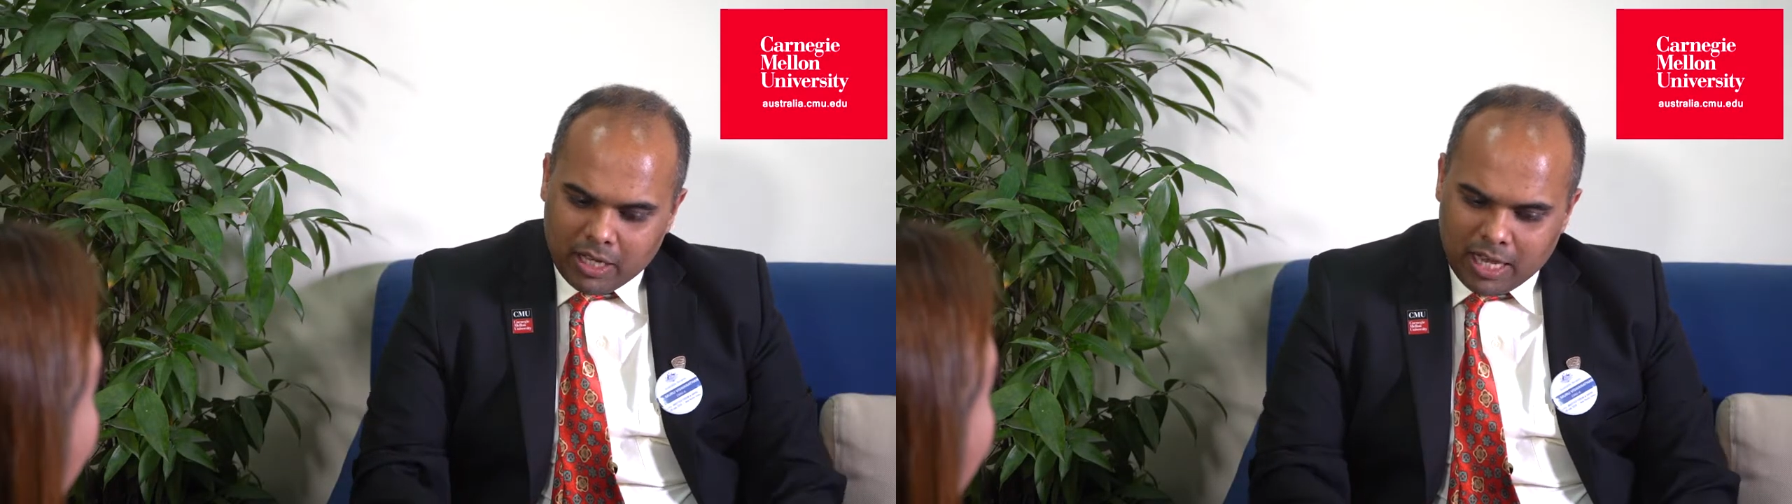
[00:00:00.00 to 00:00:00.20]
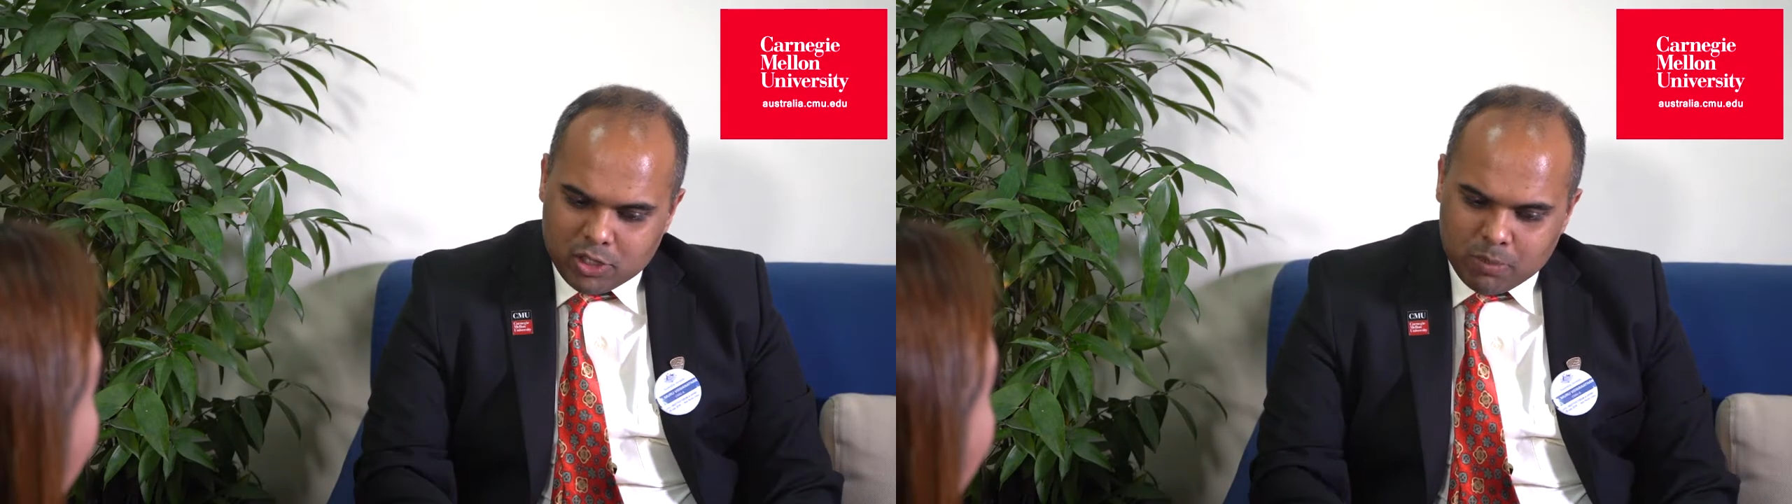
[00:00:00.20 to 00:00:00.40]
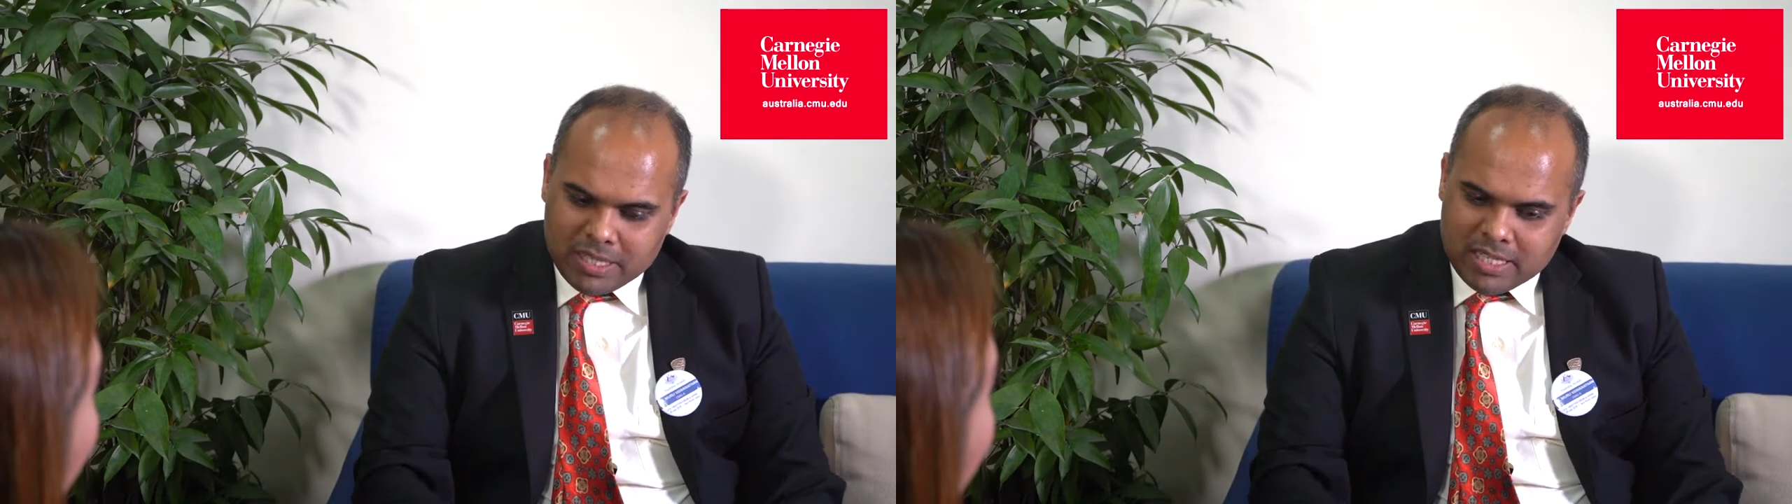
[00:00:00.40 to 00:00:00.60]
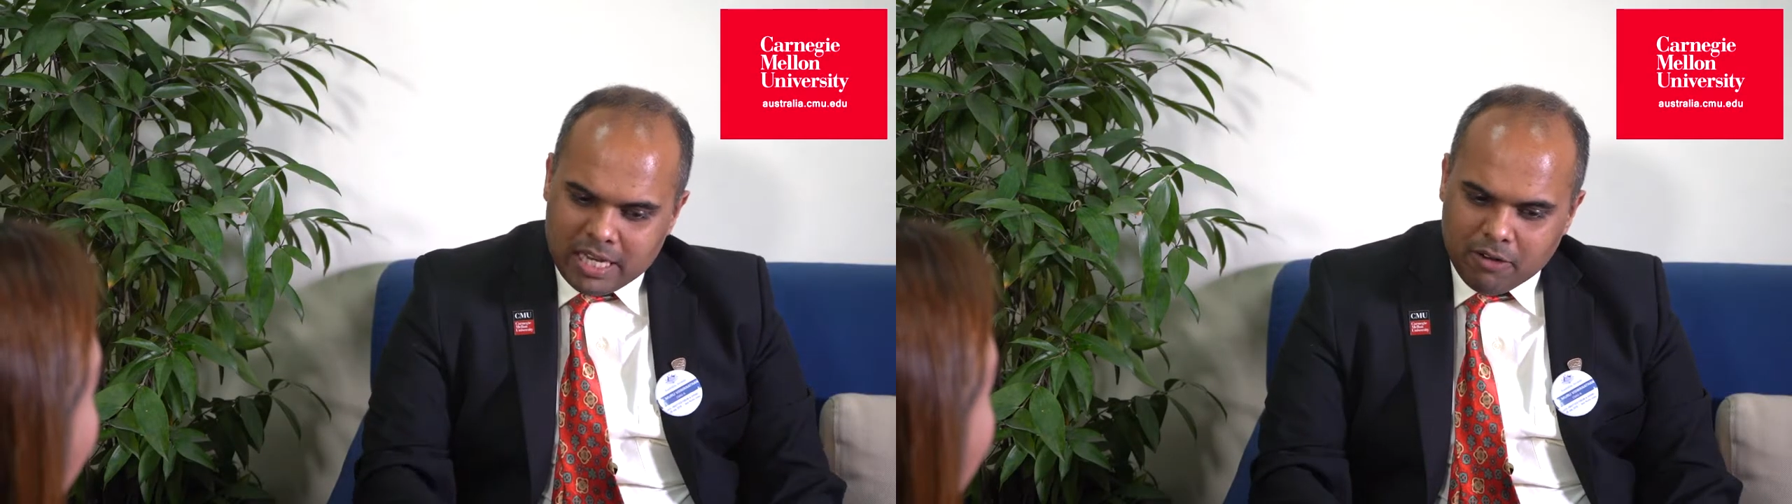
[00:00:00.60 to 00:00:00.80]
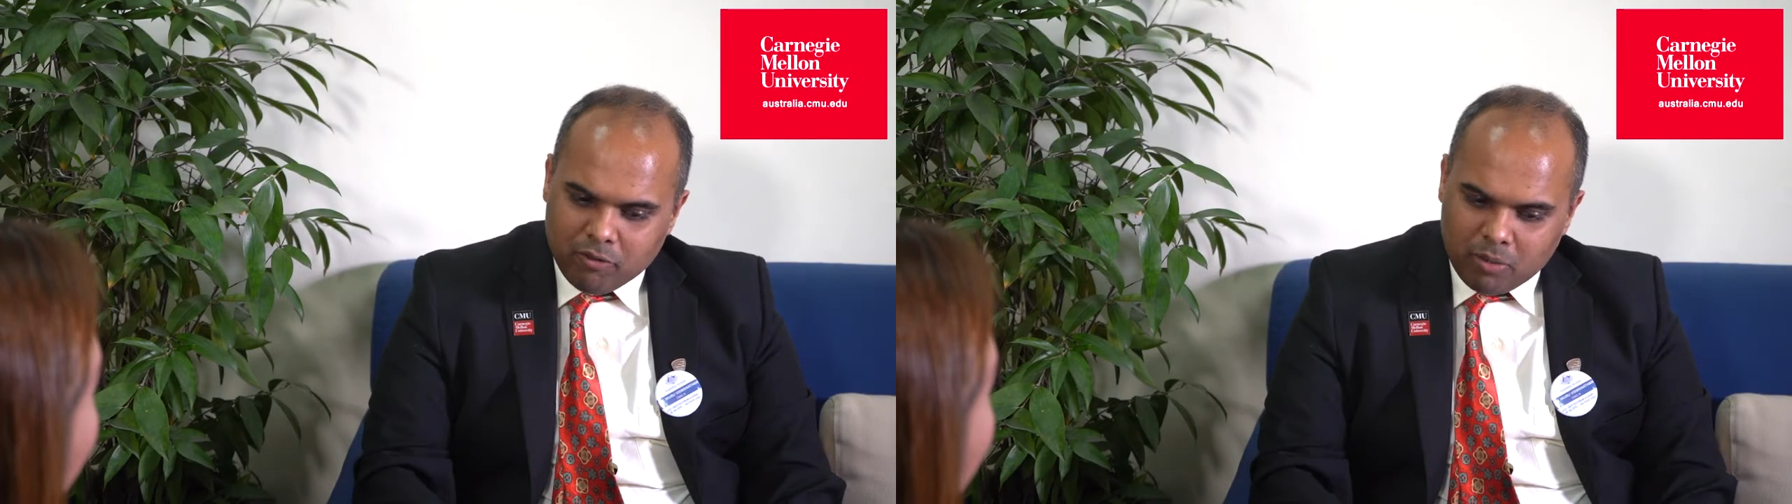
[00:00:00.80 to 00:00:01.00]
It has to be
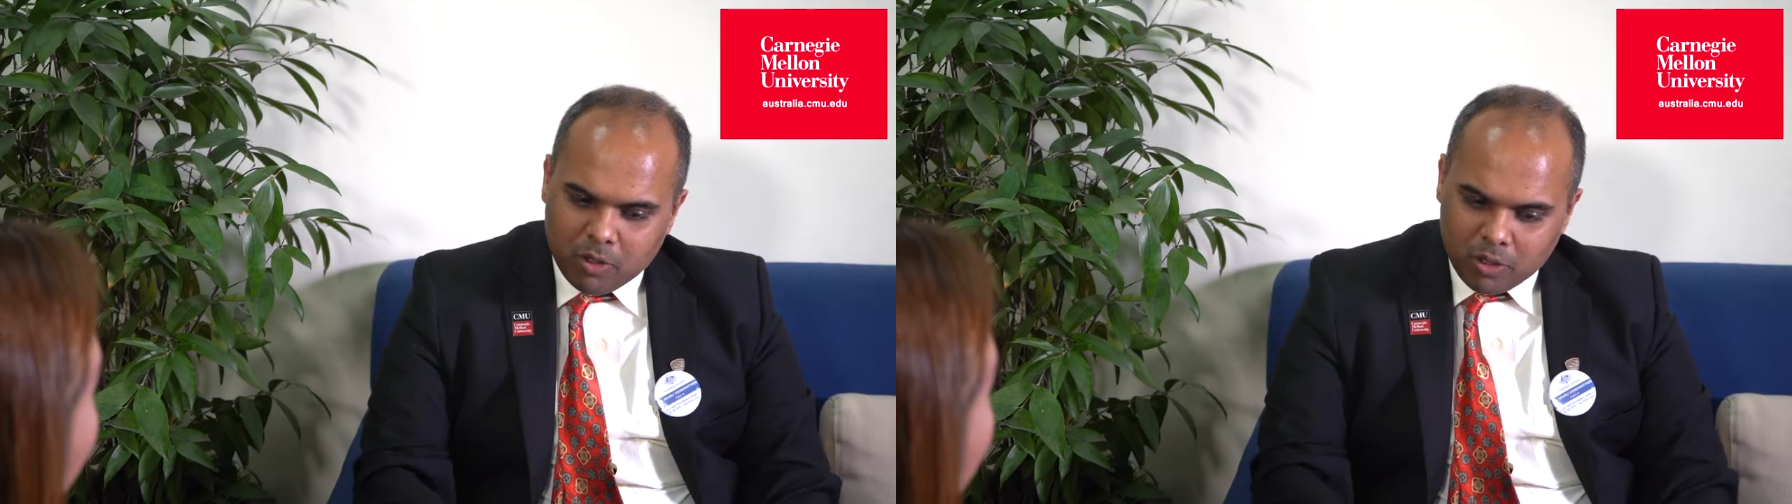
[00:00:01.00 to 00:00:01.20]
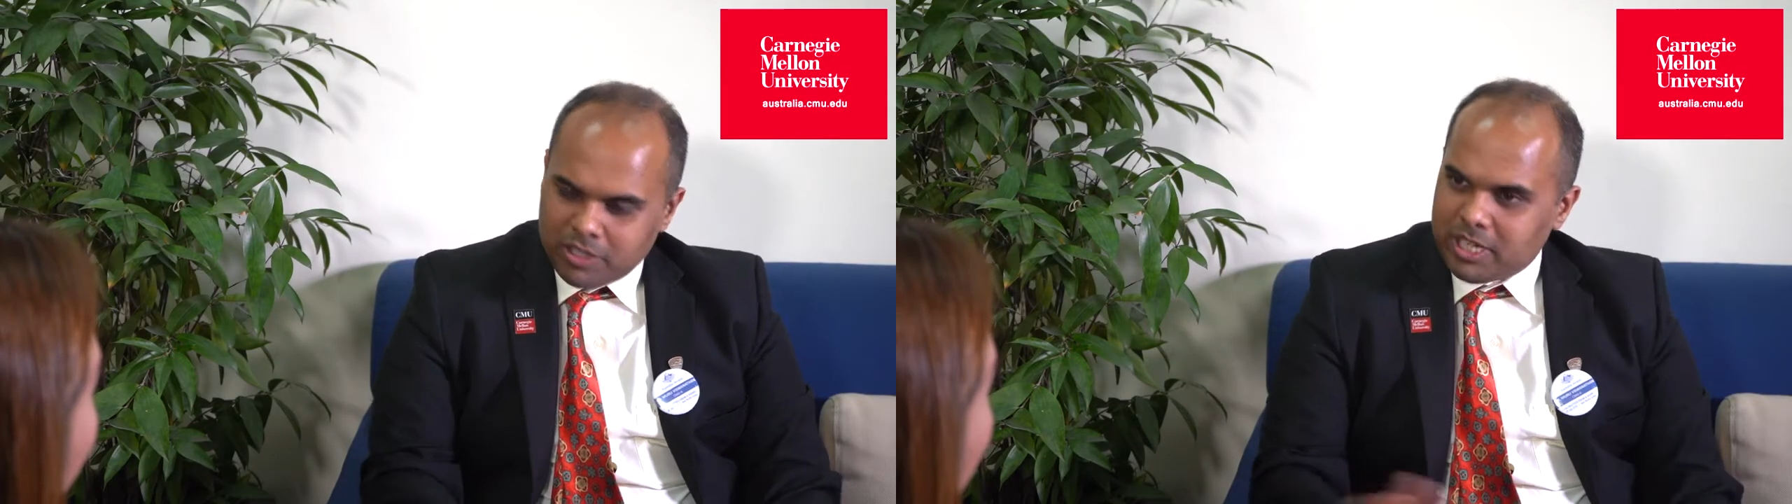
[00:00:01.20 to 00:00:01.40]
seen from a